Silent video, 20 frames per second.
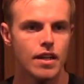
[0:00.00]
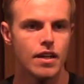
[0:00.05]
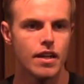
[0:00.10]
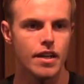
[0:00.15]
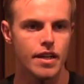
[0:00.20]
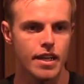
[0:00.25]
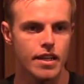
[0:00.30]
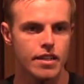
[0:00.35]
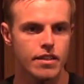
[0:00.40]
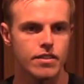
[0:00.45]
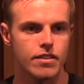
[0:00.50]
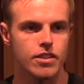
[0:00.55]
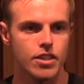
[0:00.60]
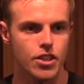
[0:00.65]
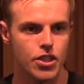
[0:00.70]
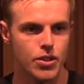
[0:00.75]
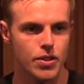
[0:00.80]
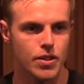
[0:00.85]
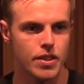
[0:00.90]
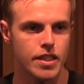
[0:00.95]
Again,
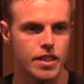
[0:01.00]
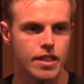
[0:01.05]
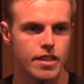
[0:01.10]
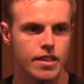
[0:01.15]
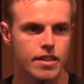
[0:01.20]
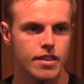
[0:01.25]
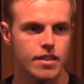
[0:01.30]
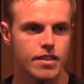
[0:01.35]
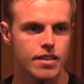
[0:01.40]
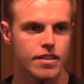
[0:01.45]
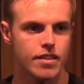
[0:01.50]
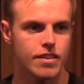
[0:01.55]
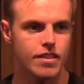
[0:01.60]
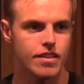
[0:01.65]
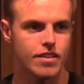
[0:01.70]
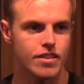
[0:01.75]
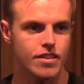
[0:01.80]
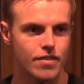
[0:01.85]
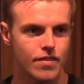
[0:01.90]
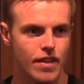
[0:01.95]
security
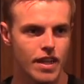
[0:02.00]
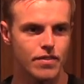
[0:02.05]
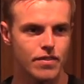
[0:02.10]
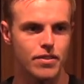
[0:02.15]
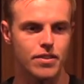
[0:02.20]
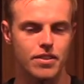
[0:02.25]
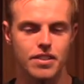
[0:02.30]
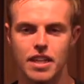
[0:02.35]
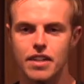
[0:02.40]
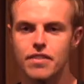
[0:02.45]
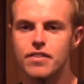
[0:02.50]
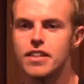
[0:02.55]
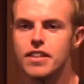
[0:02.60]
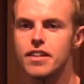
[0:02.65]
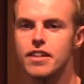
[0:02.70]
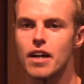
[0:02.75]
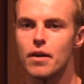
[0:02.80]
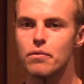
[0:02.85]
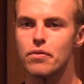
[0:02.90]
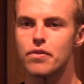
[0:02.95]
survival, safety,
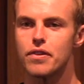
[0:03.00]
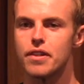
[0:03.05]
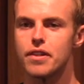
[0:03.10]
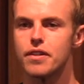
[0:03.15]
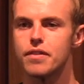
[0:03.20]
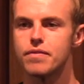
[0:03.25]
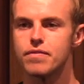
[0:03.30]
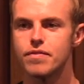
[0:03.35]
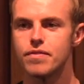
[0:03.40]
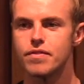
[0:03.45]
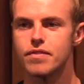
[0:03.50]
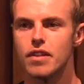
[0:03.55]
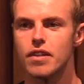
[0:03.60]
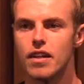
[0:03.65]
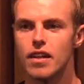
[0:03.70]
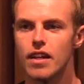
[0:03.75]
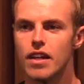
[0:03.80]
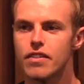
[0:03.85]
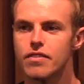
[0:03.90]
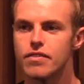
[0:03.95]
comfort,
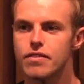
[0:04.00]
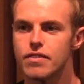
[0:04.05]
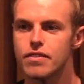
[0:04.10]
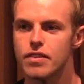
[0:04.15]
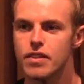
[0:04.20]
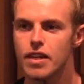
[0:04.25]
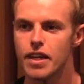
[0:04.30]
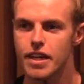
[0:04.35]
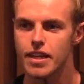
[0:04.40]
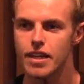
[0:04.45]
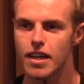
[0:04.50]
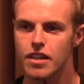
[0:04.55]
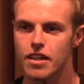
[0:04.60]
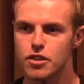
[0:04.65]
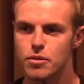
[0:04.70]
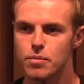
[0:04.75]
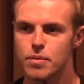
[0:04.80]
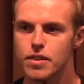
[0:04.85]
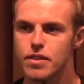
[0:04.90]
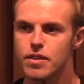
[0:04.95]
love,
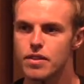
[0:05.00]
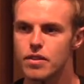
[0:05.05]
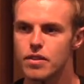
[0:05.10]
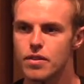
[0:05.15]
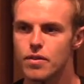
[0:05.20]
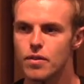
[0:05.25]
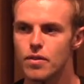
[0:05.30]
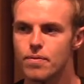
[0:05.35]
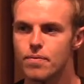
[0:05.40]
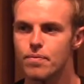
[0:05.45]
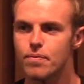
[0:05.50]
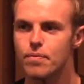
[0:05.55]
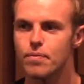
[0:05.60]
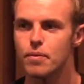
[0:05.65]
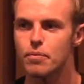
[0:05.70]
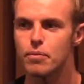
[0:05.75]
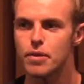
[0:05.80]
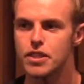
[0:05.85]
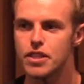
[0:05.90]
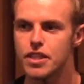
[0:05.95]
acknowledgement,
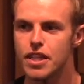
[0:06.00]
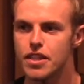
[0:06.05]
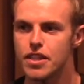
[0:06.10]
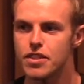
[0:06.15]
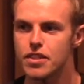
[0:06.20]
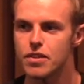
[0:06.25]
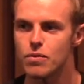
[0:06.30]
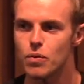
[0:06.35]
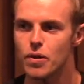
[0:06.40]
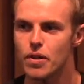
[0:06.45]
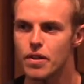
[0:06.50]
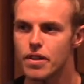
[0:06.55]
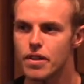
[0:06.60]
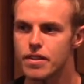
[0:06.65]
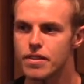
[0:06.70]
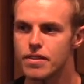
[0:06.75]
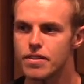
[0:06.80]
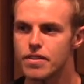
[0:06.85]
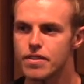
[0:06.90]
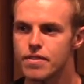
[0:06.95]
appreciation,
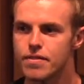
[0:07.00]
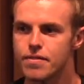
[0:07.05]
worthiness.